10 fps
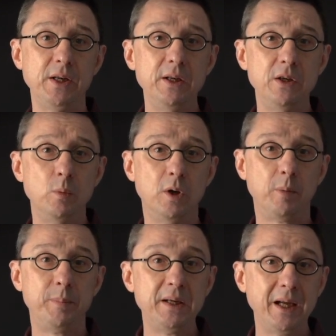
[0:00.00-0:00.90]
in the
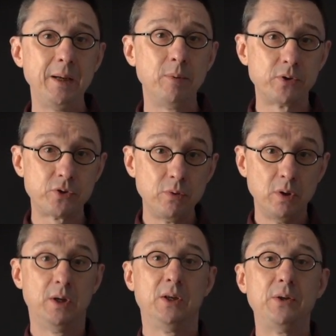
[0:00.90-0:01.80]
world being able to
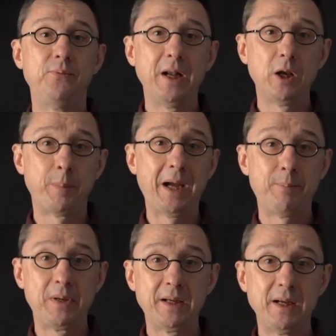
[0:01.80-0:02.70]
develop
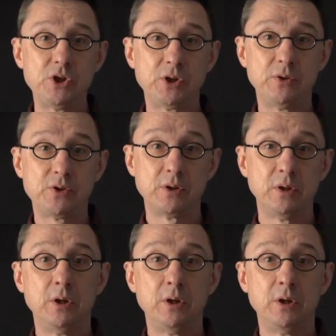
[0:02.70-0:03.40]
applications